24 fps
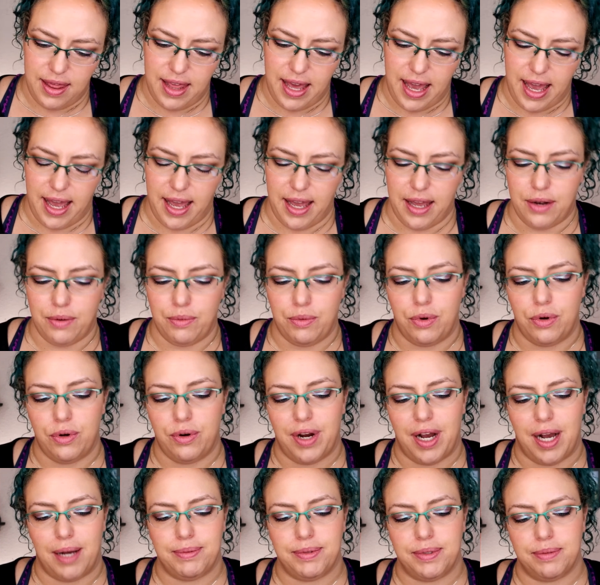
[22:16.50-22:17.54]
Then we'll
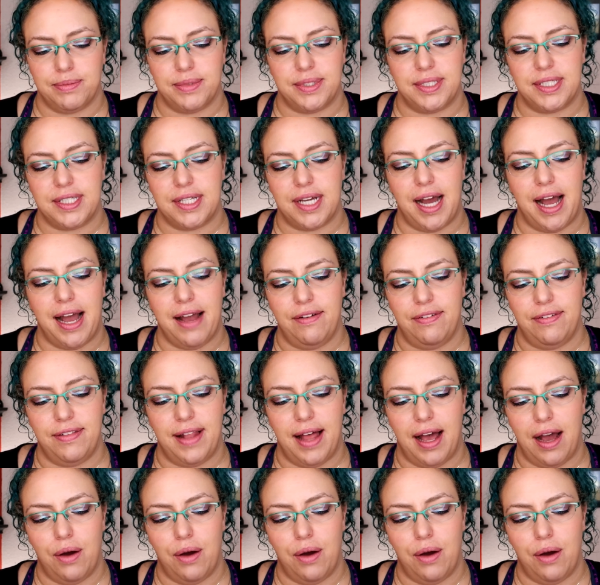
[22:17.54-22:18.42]
grab some sky